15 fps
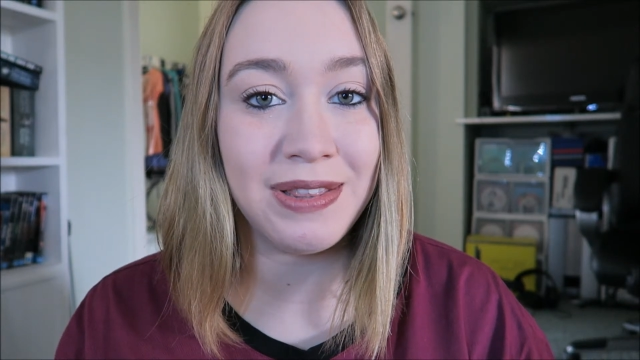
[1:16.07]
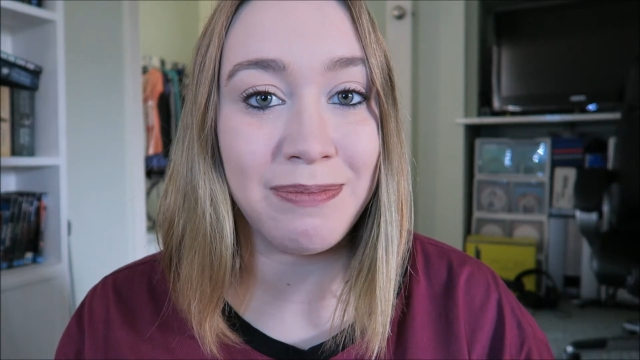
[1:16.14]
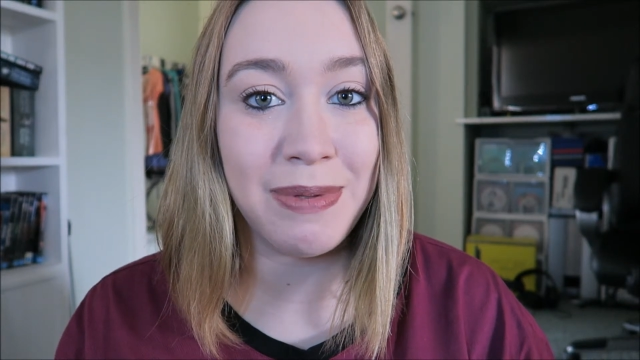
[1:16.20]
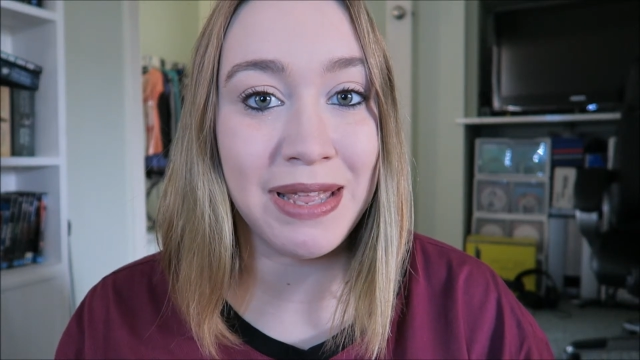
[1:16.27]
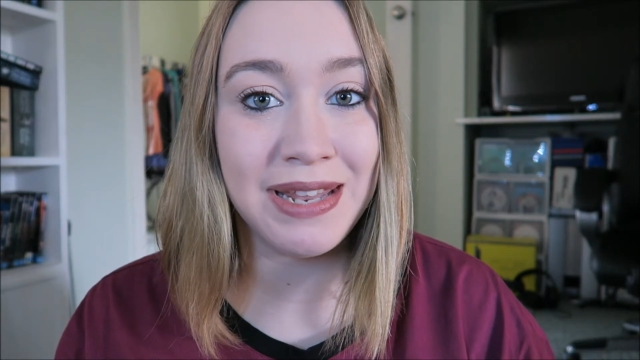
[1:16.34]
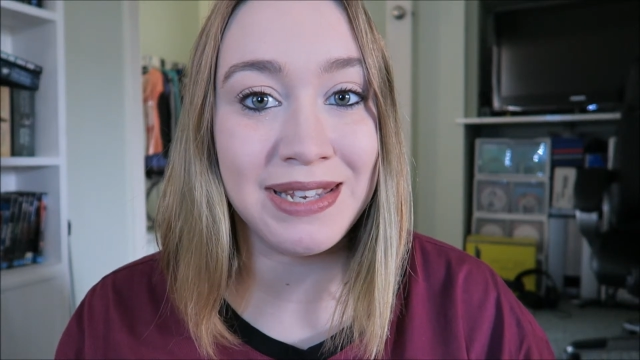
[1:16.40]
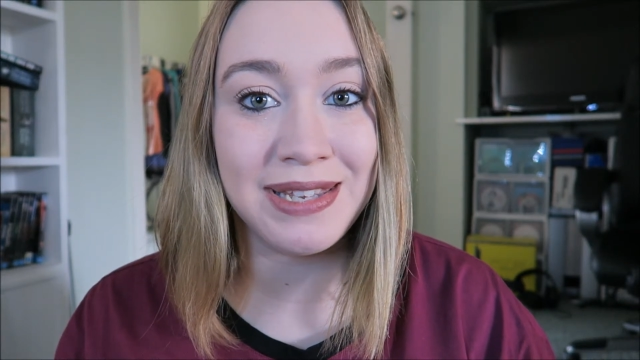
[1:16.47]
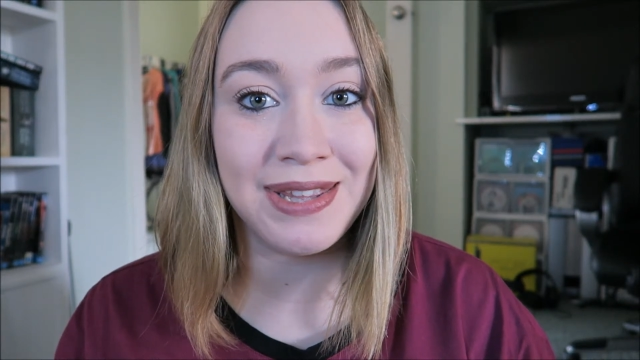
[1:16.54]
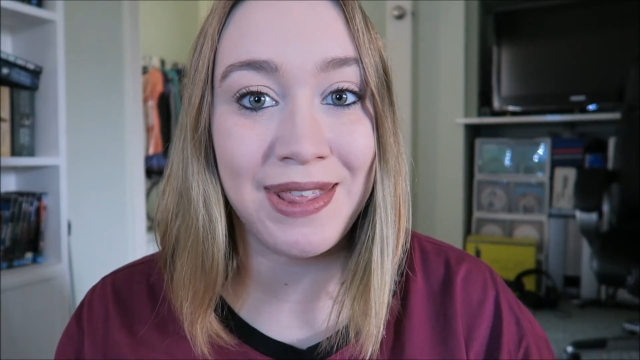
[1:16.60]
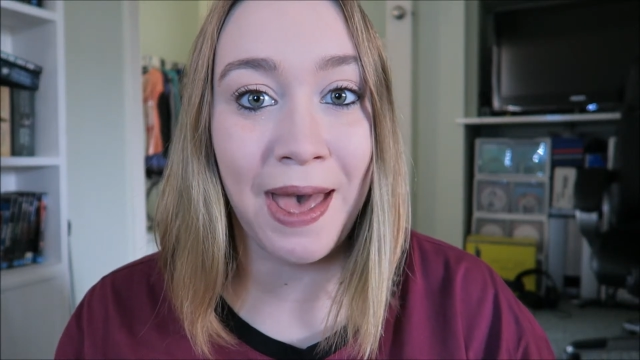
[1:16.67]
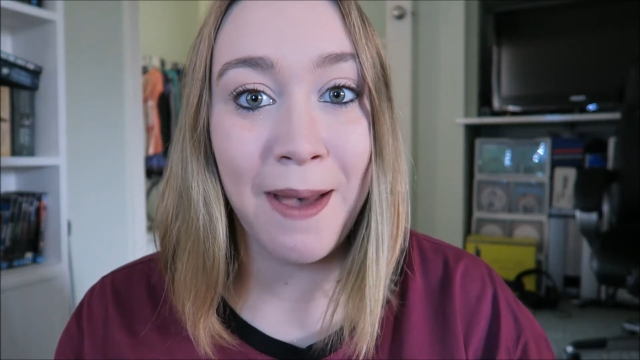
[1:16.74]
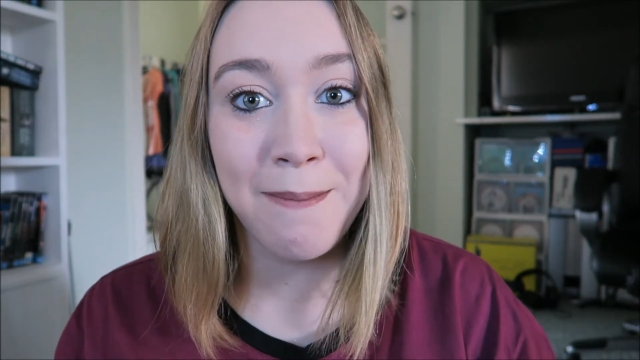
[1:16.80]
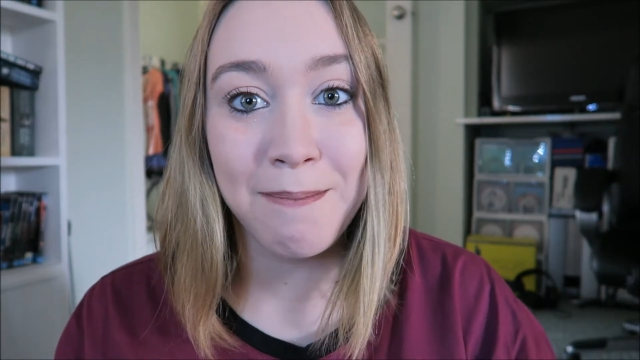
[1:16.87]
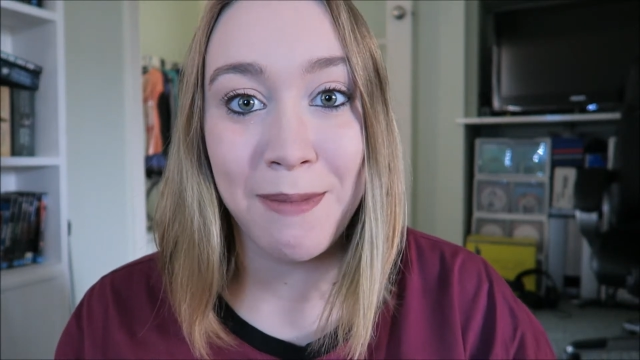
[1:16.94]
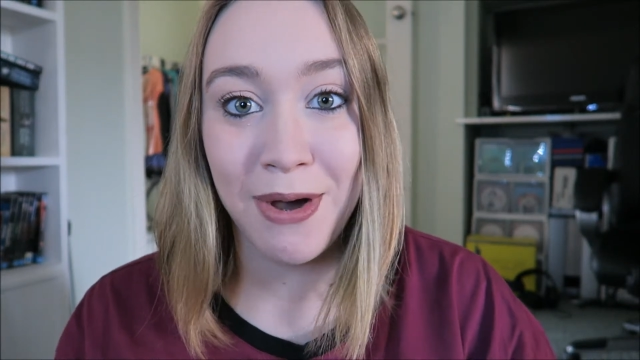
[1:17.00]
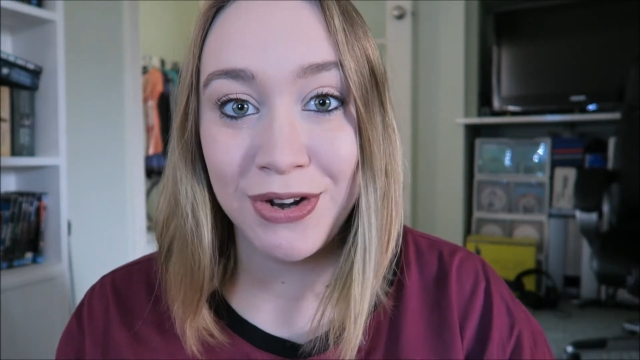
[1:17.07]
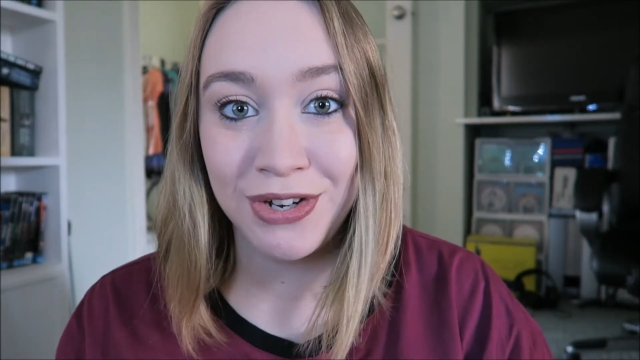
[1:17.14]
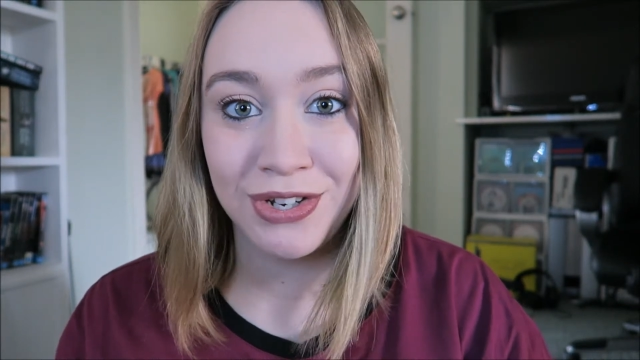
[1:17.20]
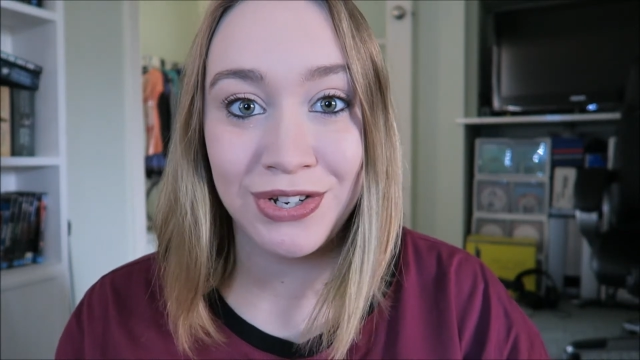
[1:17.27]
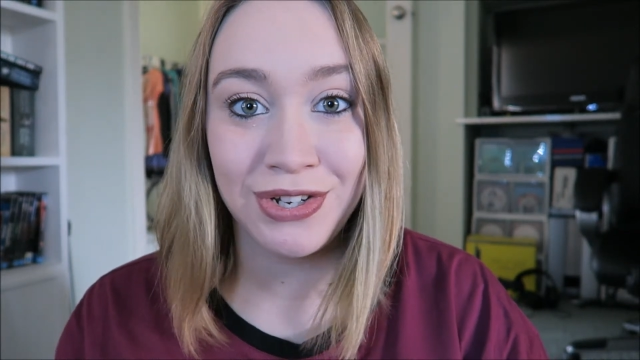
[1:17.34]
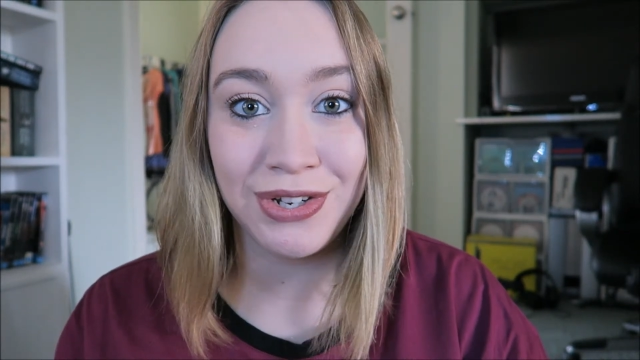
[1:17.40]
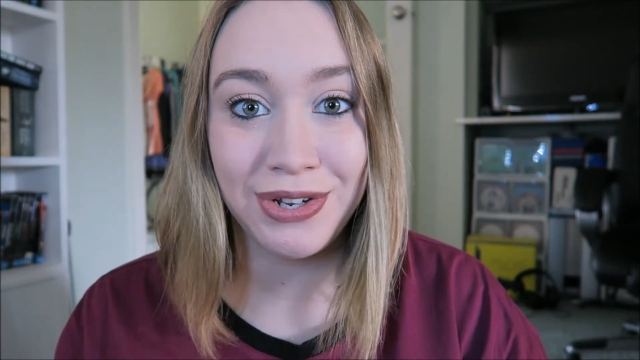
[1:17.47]
means that
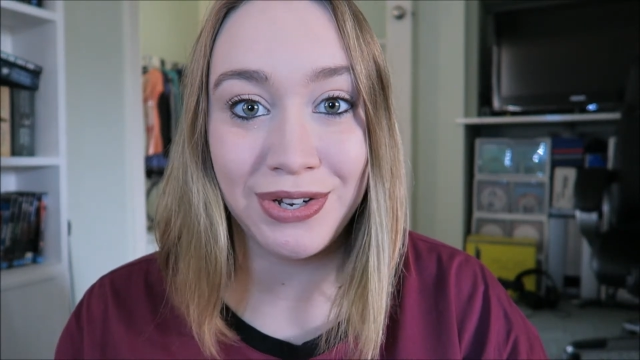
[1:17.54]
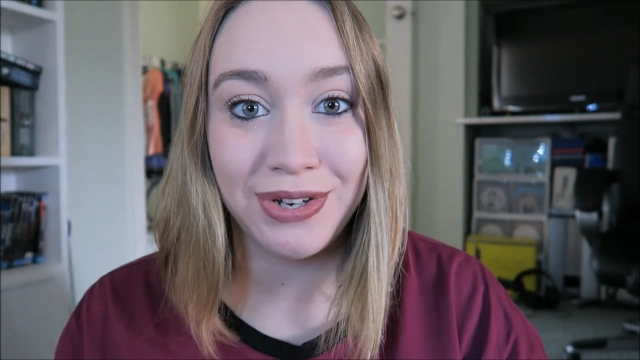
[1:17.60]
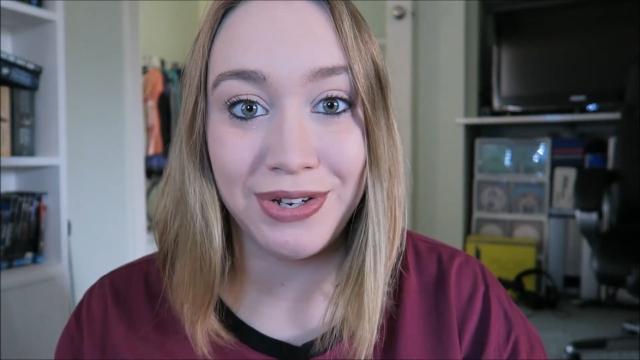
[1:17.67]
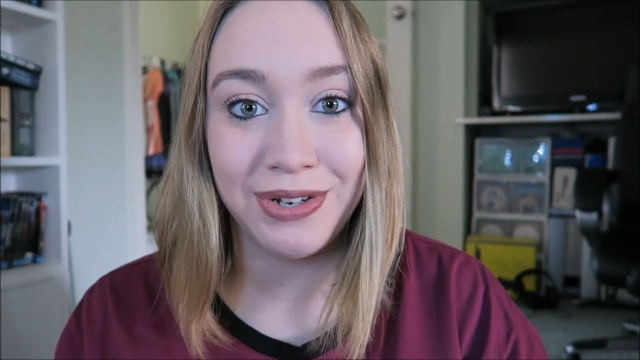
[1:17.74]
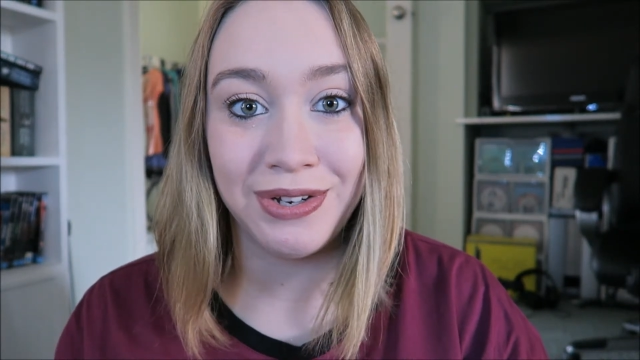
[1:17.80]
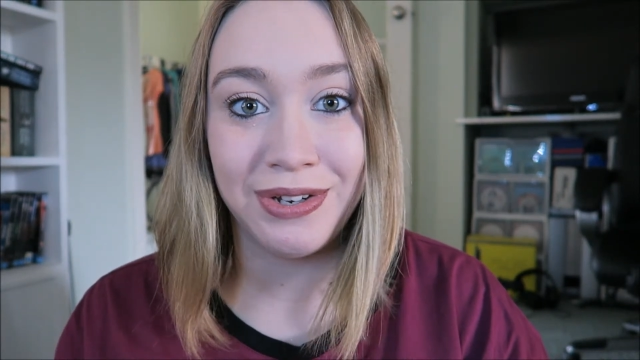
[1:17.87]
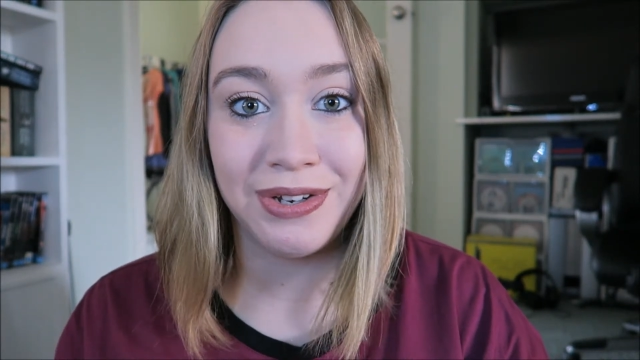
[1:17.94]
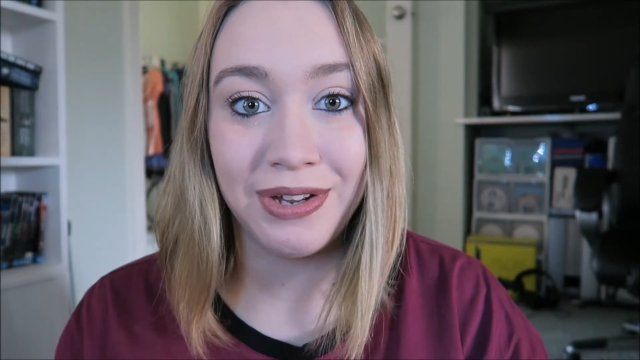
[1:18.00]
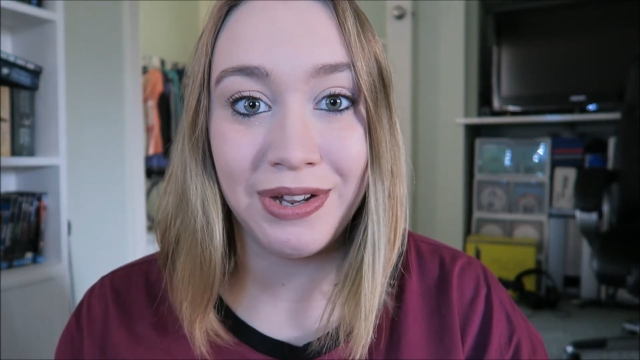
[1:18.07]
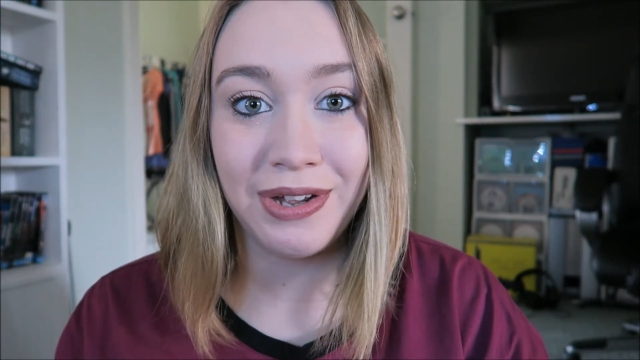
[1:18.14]
much to you